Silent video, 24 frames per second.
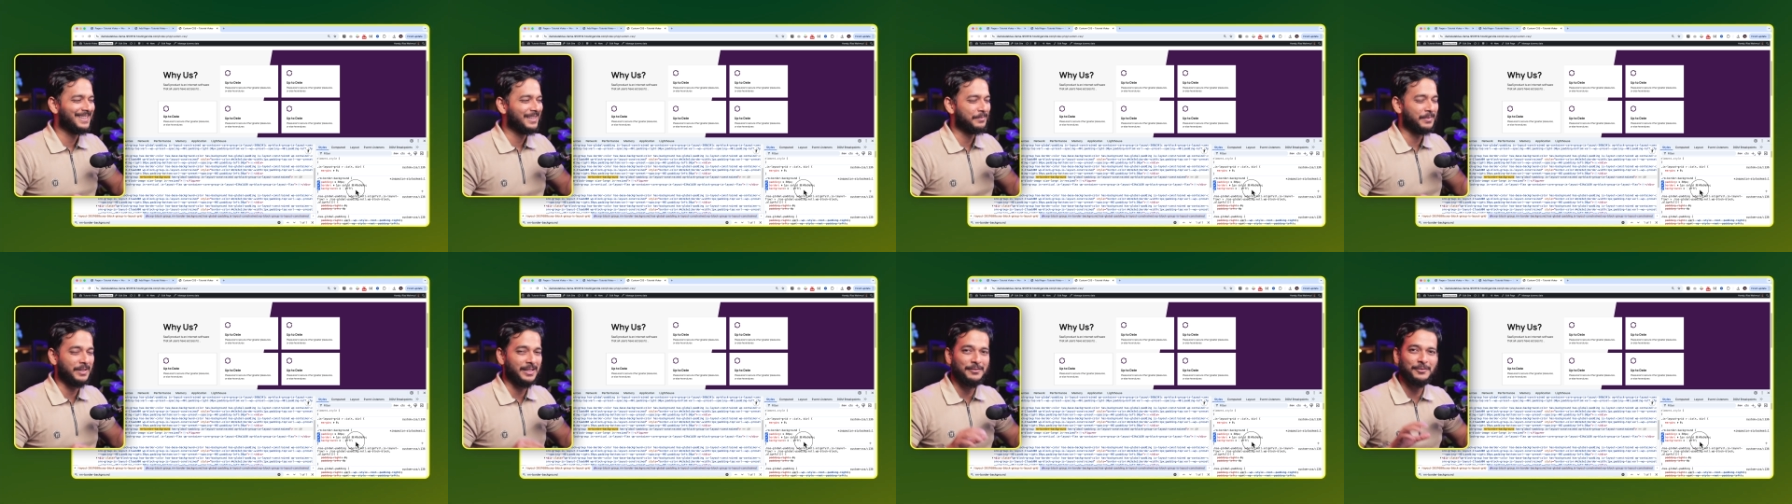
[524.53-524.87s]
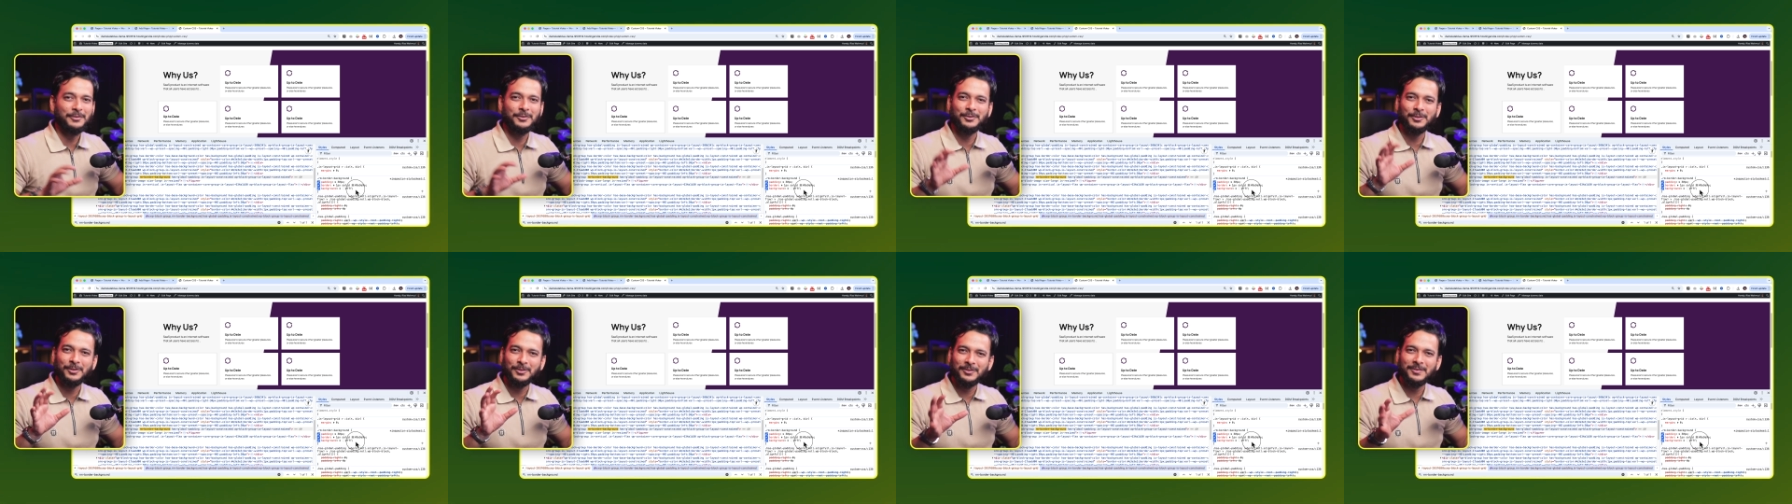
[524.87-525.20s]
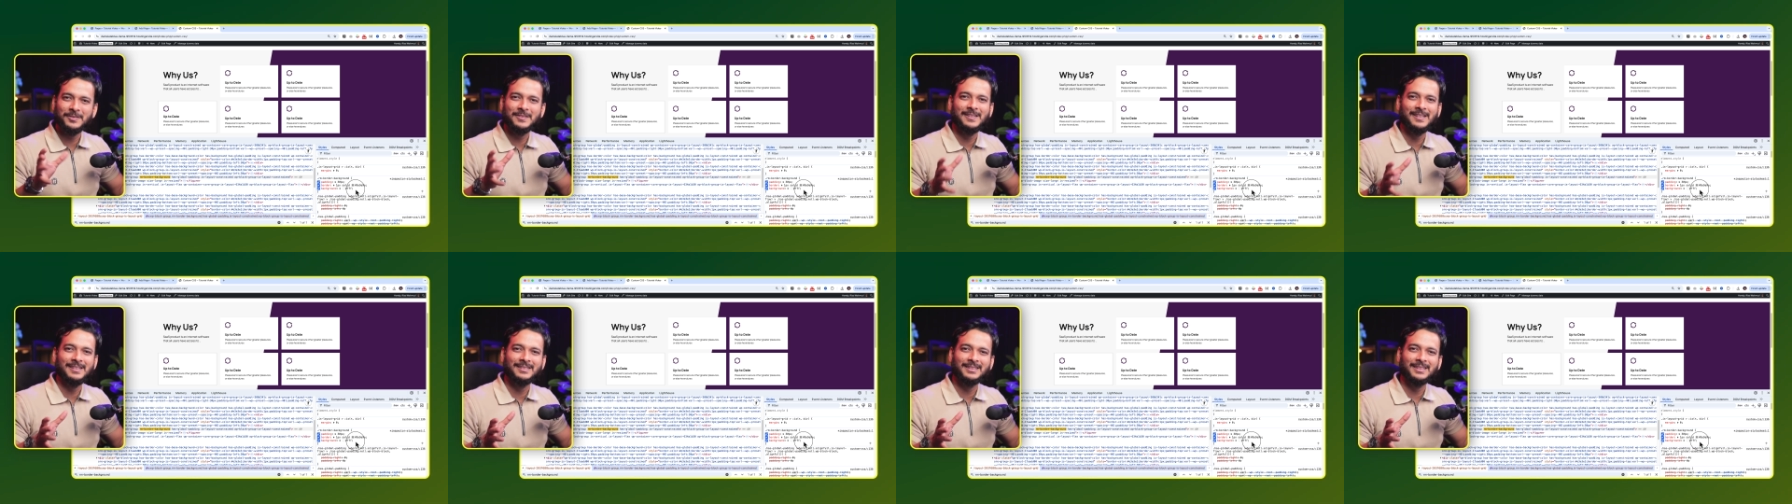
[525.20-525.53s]
but if you don't know
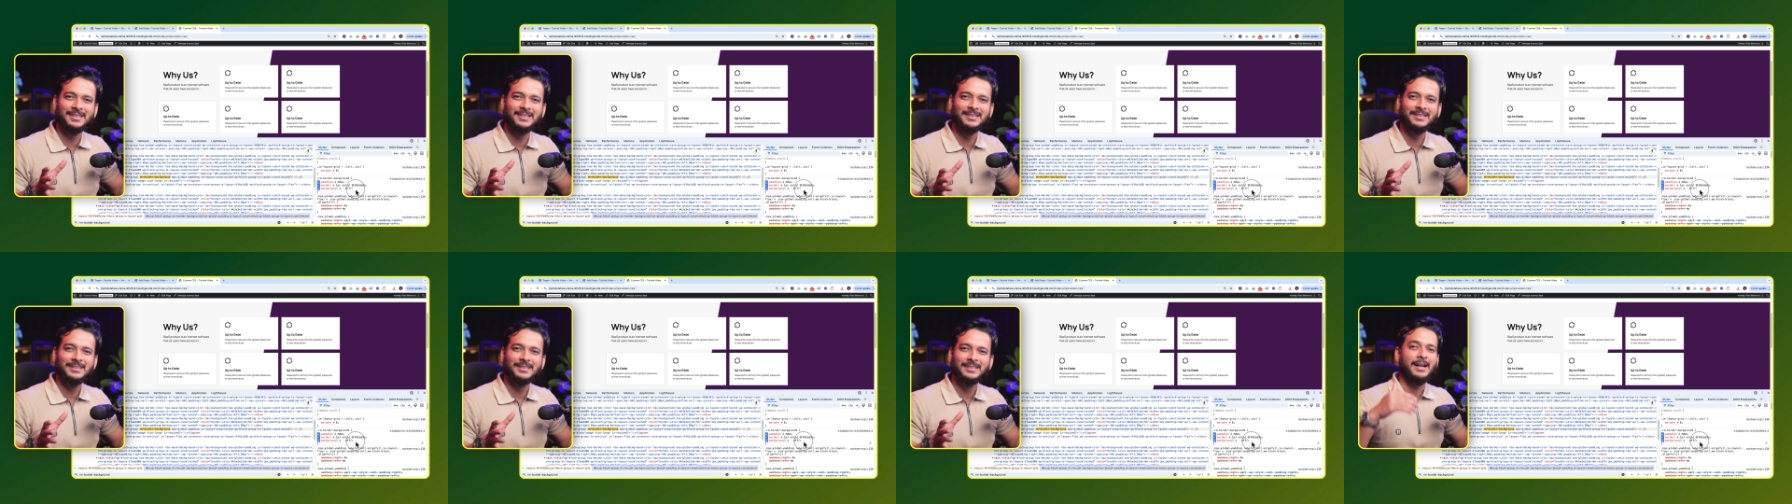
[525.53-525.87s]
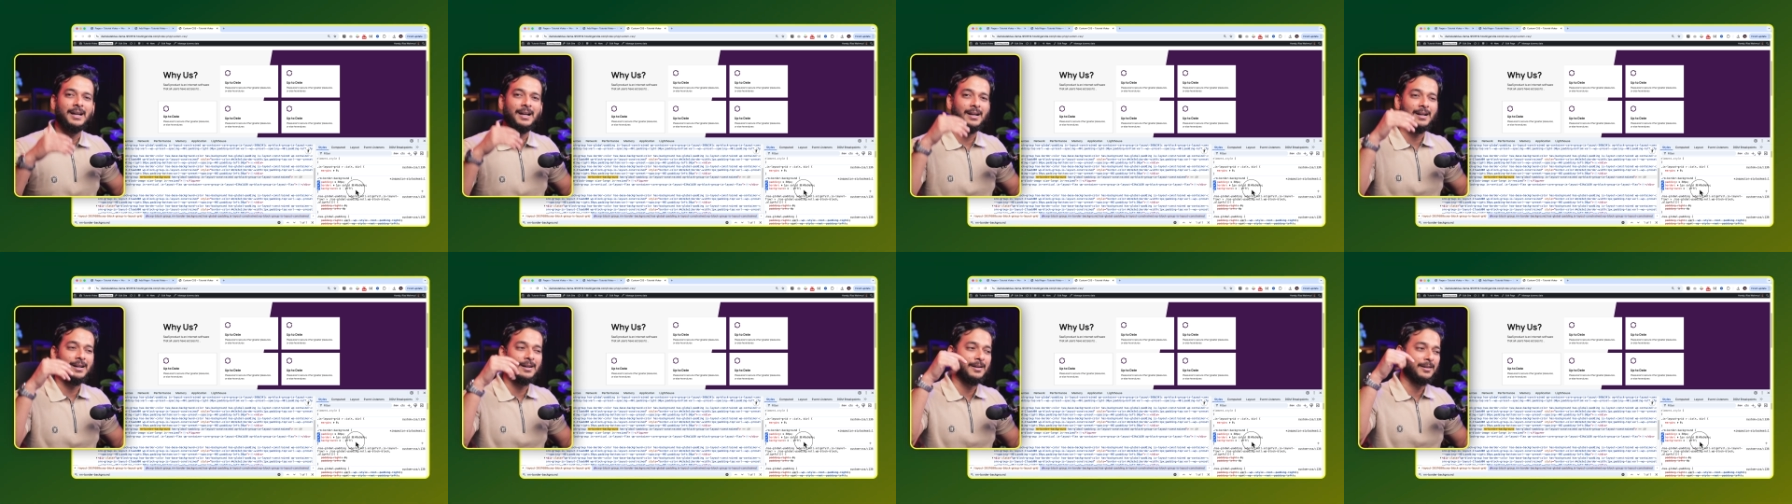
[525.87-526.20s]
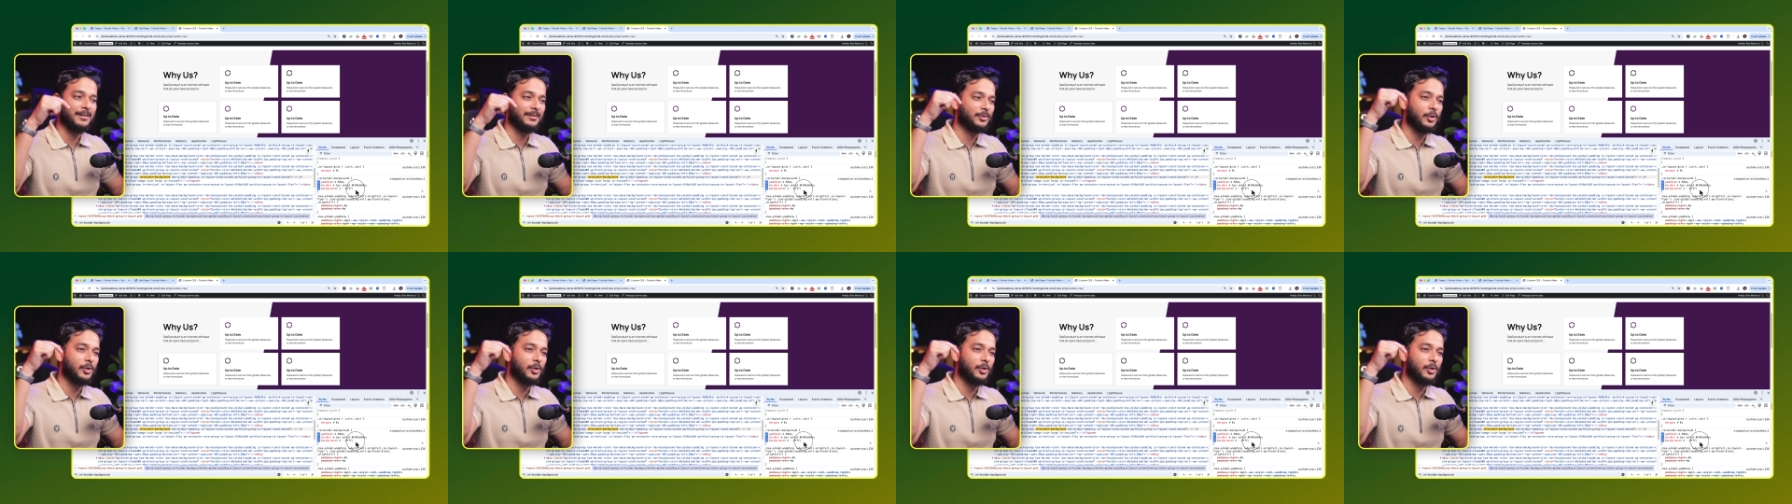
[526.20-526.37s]
css uh,